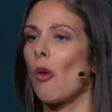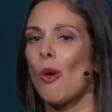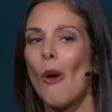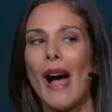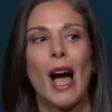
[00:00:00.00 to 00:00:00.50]

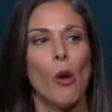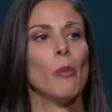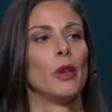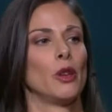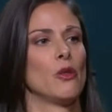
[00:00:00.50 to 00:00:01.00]
will
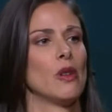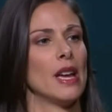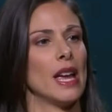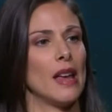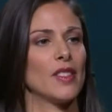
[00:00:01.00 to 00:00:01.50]
help you
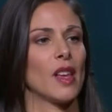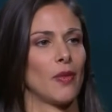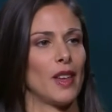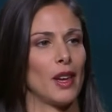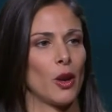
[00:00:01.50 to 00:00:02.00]
if
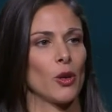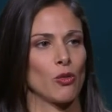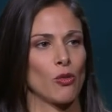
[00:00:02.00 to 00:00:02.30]
something goes